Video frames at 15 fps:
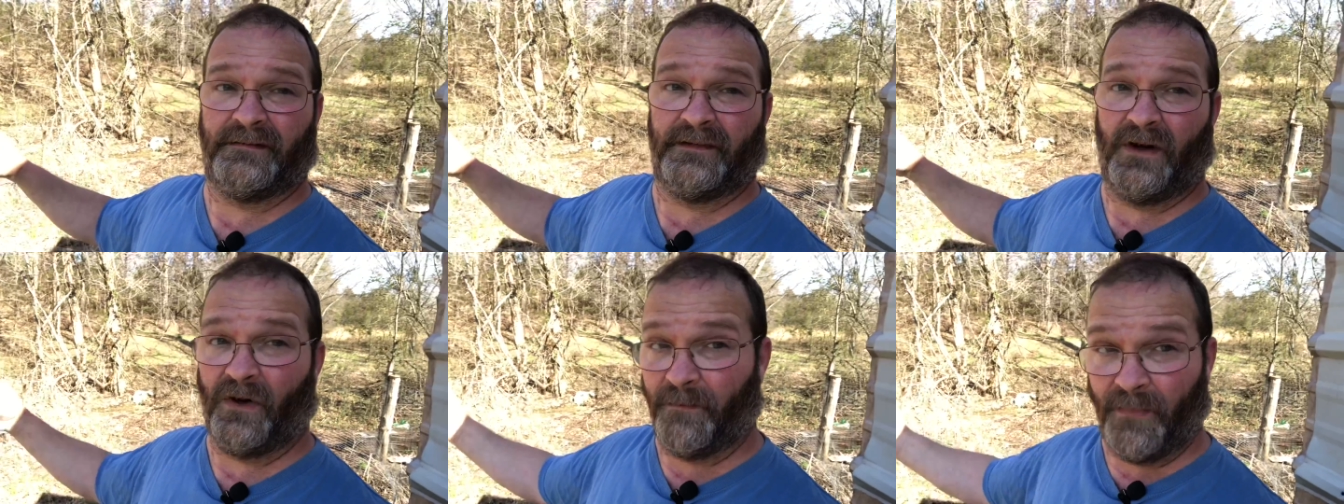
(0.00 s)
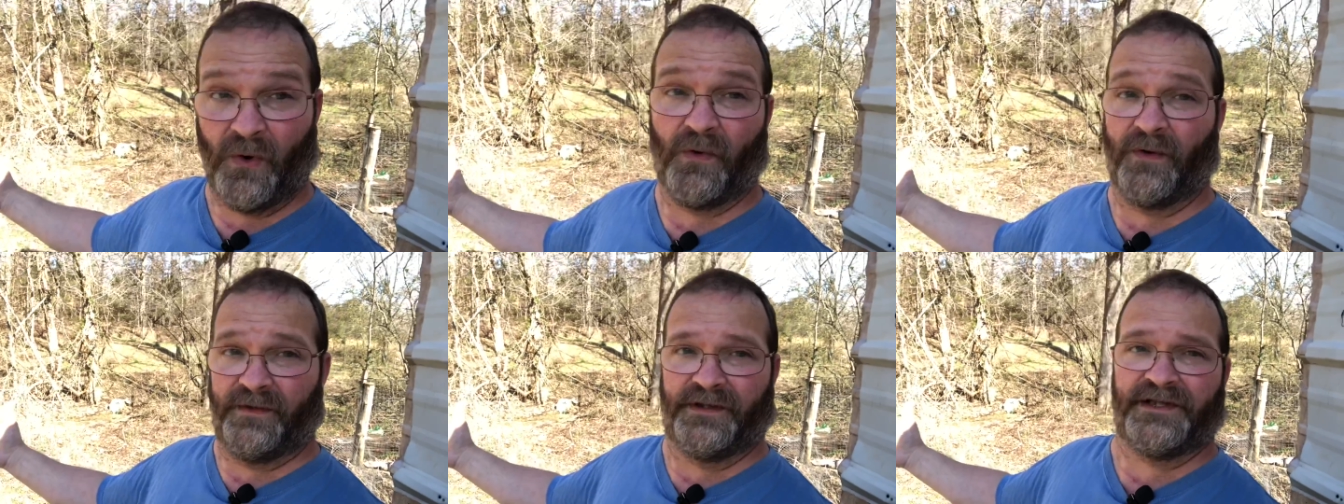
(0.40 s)
are
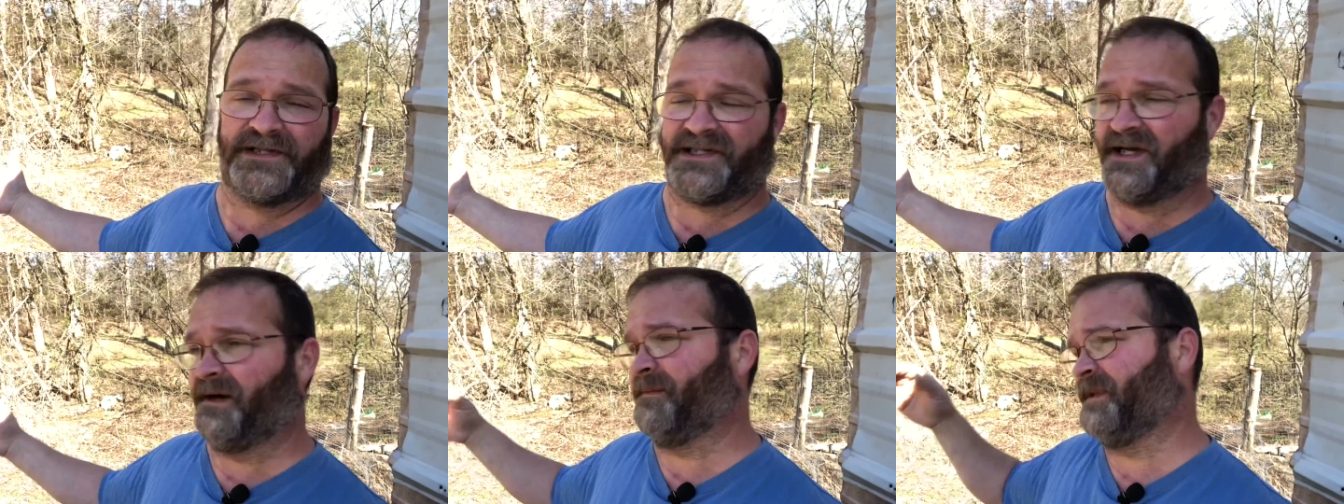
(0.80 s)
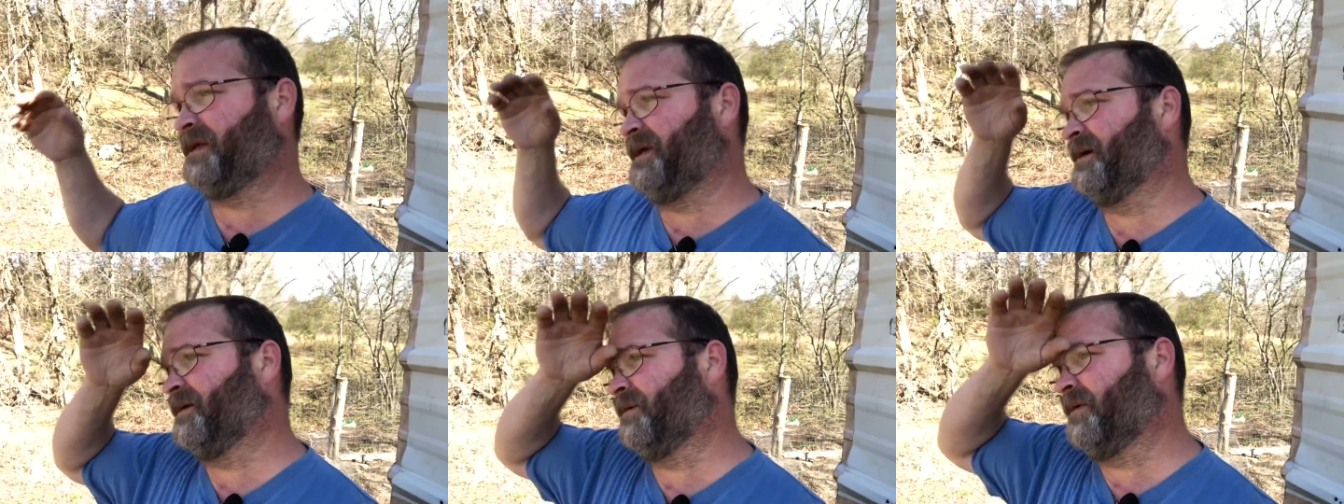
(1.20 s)
born this time of the
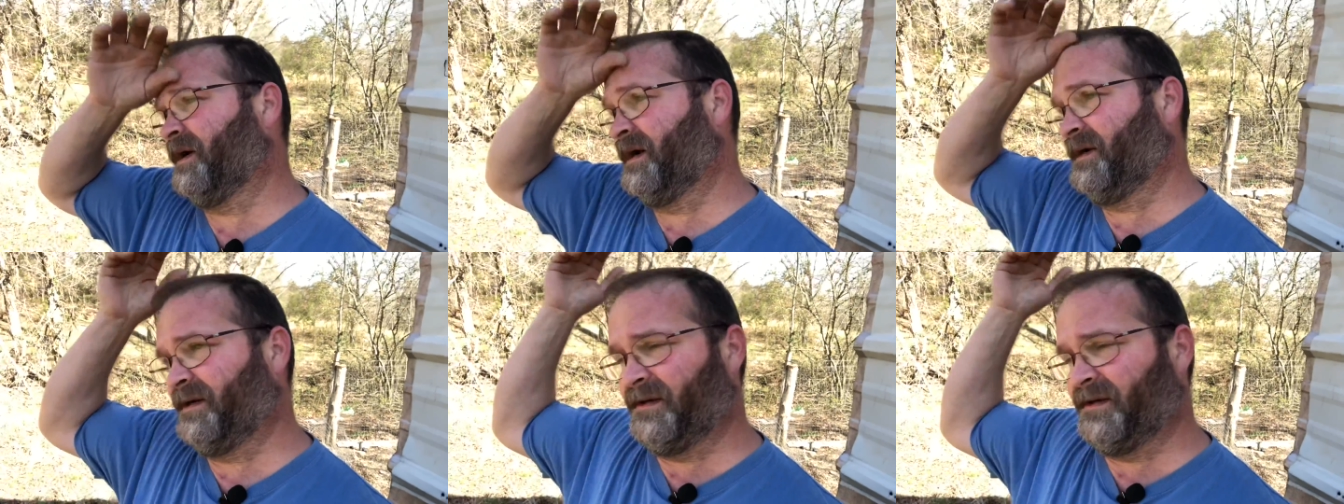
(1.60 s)
year, right?